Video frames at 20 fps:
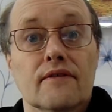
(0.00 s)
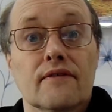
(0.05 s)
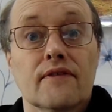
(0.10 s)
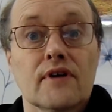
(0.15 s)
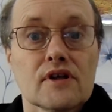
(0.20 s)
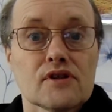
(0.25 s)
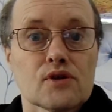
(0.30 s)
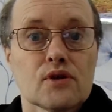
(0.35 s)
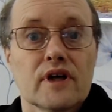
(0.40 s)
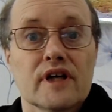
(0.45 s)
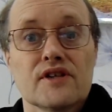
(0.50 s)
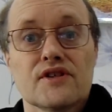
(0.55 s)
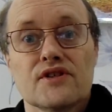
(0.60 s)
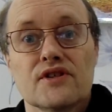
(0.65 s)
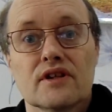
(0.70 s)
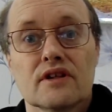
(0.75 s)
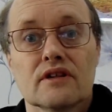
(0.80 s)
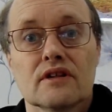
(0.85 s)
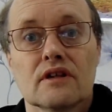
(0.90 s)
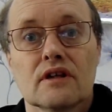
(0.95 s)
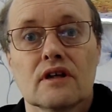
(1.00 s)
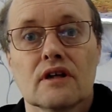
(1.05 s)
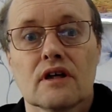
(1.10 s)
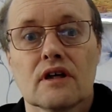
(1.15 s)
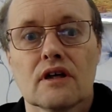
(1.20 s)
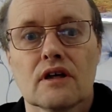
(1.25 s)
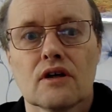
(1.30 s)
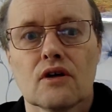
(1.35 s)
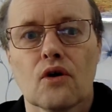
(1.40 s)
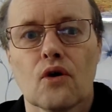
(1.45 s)
First question,
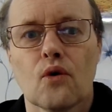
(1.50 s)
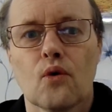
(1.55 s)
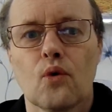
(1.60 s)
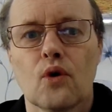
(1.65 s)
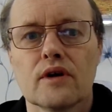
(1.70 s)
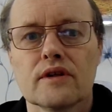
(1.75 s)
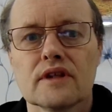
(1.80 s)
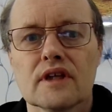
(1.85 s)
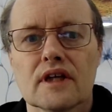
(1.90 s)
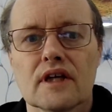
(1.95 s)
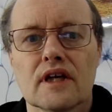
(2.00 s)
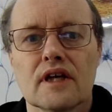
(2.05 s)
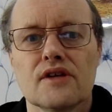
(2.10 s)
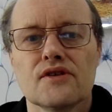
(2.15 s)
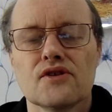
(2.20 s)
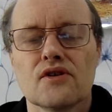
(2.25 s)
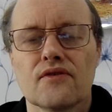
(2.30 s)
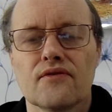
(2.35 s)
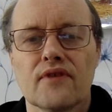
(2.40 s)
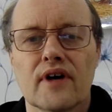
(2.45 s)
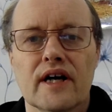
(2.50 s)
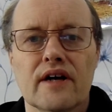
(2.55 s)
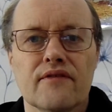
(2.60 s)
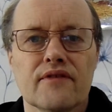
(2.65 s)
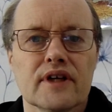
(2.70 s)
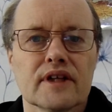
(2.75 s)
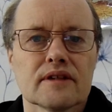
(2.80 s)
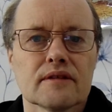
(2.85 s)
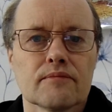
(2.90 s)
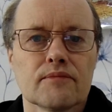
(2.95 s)
what is your
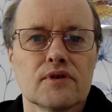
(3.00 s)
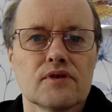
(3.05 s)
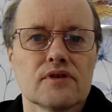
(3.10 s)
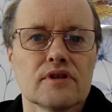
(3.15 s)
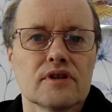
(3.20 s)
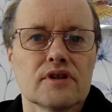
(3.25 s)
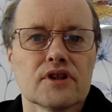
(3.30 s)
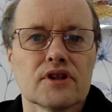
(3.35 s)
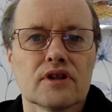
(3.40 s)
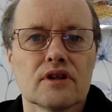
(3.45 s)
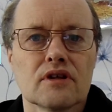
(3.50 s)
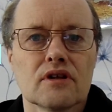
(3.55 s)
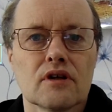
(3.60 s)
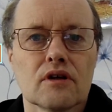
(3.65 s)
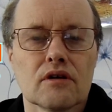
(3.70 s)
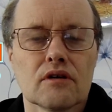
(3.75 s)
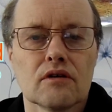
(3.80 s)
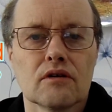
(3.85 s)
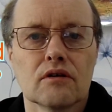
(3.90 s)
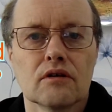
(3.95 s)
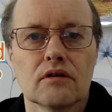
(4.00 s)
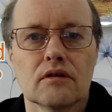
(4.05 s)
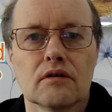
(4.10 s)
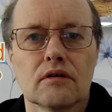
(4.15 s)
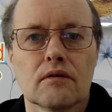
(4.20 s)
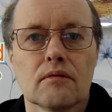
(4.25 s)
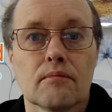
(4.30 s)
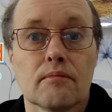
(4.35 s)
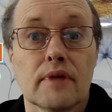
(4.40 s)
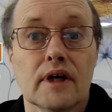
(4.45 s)
favourite musician or
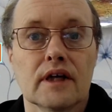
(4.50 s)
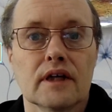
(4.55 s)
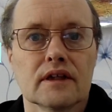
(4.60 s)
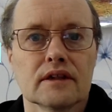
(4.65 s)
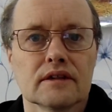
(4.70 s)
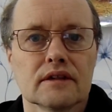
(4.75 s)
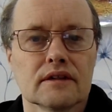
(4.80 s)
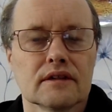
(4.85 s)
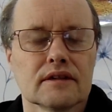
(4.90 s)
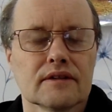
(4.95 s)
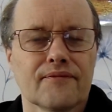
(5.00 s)
band?